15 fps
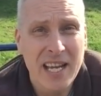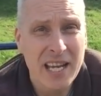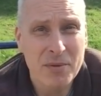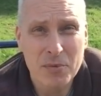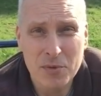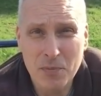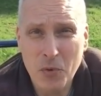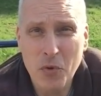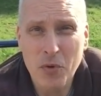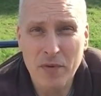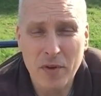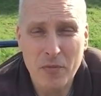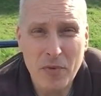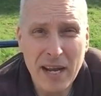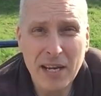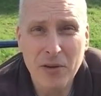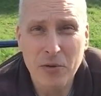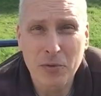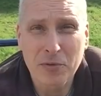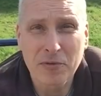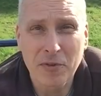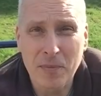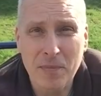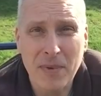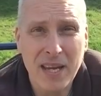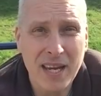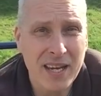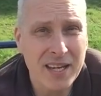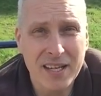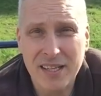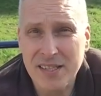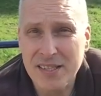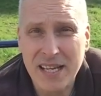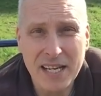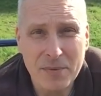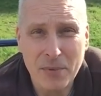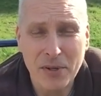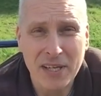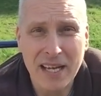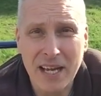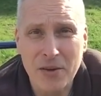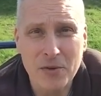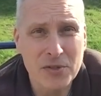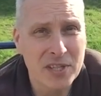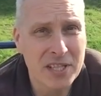it was more of a record for me as anybody else,